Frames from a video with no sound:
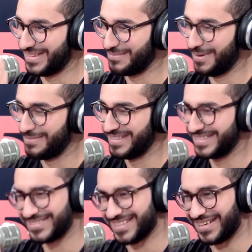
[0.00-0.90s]
the Baba, I
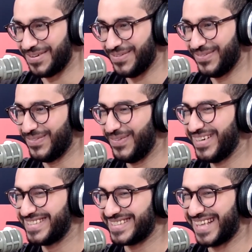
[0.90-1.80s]
was like,
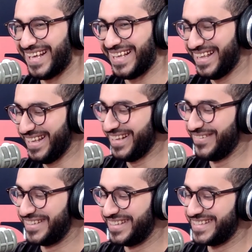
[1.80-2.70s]
what's that?
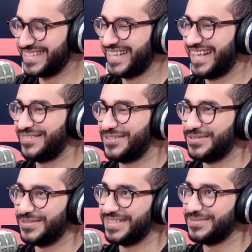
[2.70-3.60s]
What does that have to
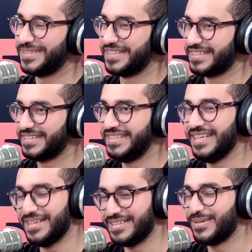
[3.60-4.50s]
do with it? But
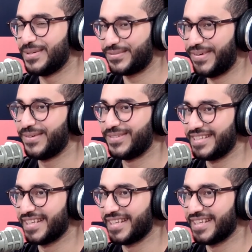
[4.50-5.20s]
yeah, that was fine with it.